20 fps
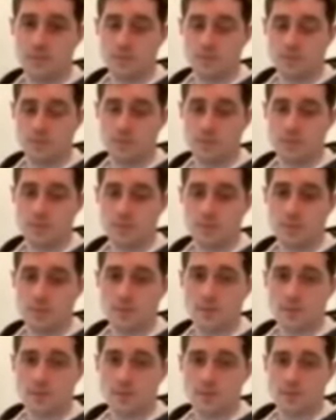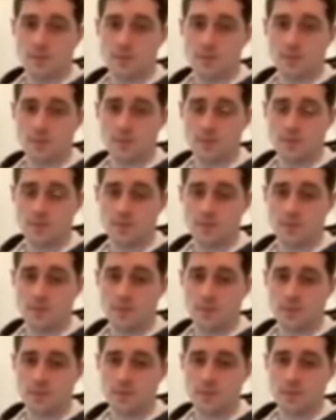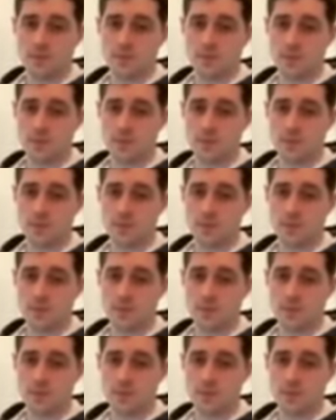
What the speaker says: [no speech]